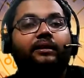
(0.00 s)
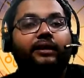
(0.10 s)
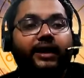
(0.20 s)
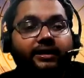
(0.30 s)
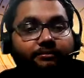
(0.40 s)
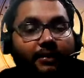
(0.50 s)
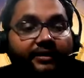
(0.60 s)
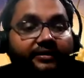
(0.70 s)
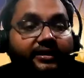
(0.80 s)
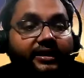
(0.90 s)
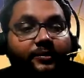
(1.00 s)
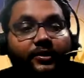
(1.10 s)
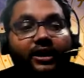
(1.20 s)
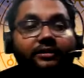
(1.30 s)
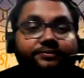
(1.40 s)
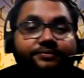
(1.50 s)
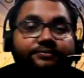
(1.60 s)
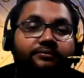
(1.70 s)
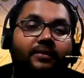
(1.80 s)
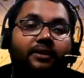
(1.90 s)
again mars in libra
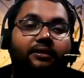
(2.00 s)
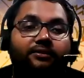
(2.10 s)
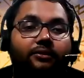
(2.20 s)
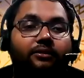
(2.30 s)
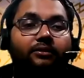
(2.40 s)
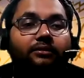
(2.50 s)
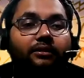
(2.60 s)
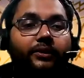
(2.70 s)
so